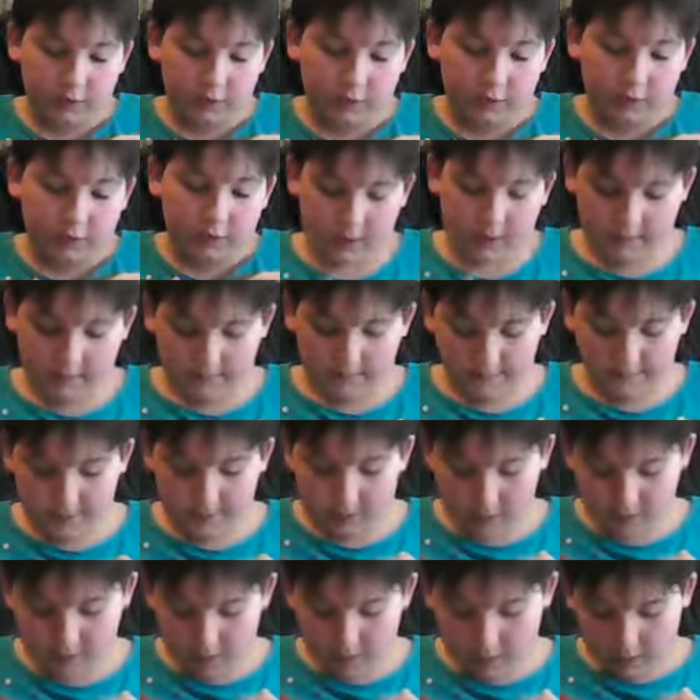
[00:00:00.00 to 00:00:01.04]
the
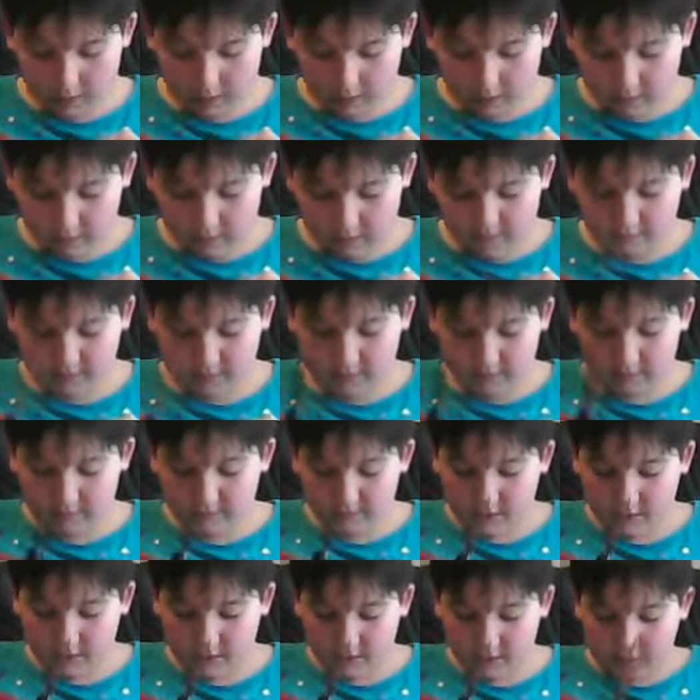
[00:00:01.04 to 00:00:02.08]
face.
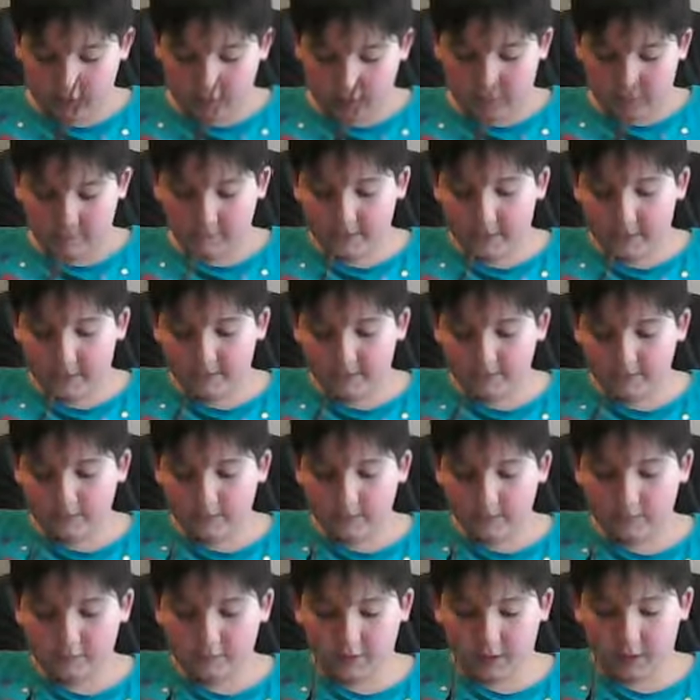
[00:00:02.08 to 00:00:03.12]
So when this is
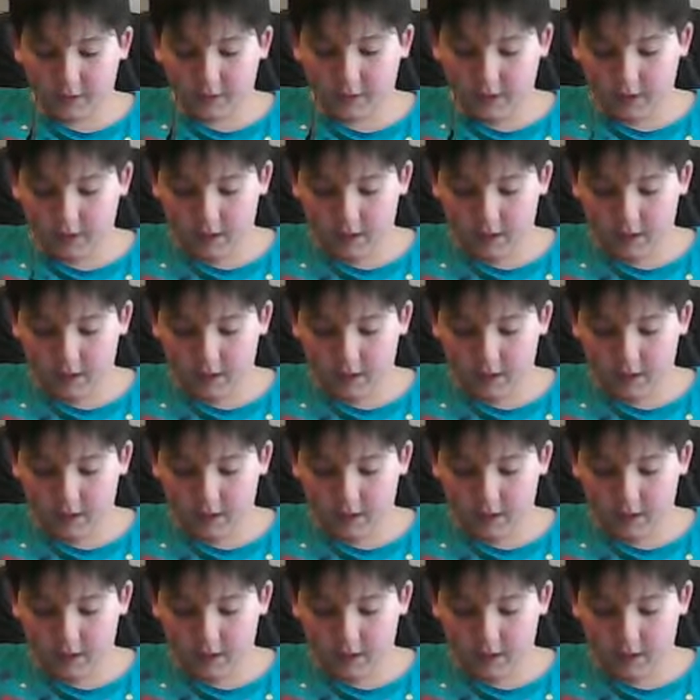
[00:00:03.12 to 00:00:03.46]
all dry,